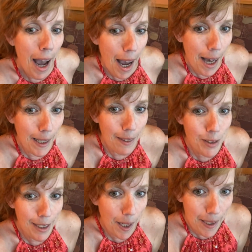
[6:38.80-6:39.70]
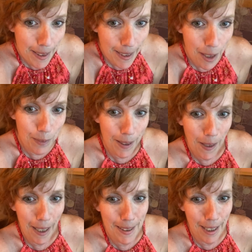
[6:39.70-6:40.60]
And after the NSA
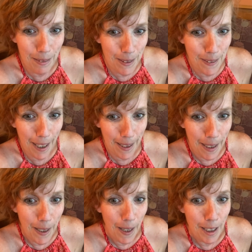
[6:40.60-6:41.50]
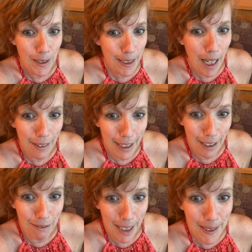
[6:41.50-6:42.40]
realized I was like, just kind of like
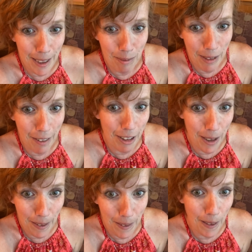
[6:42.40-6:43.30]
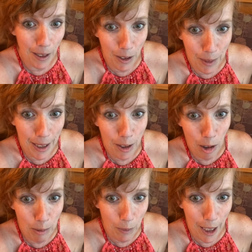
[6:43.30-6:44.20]
a victim of a greedy
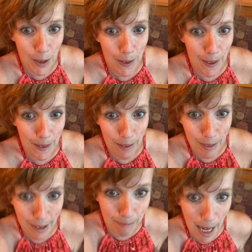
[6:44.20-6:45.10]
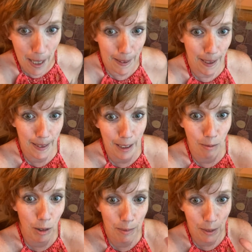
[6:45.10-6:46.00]
corporation that was mad that
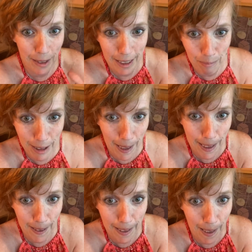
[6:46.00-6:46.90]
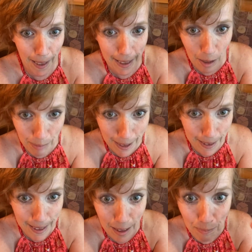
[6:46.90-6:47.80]
some woman was complaining that a company
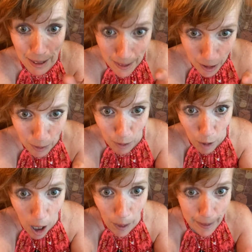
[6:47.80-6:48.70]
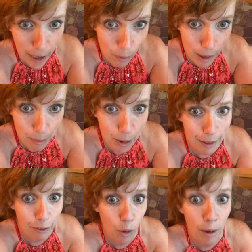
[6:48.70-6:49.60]
that did business with Iran got
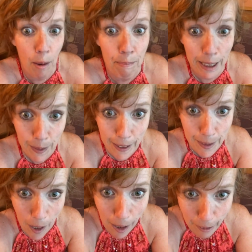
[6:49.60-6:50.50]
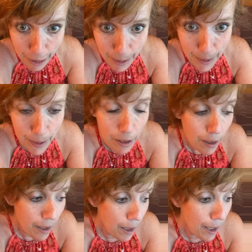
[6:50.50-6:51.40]
$1.4 billion,
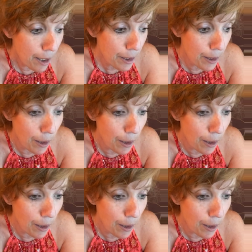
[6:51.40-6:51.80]
you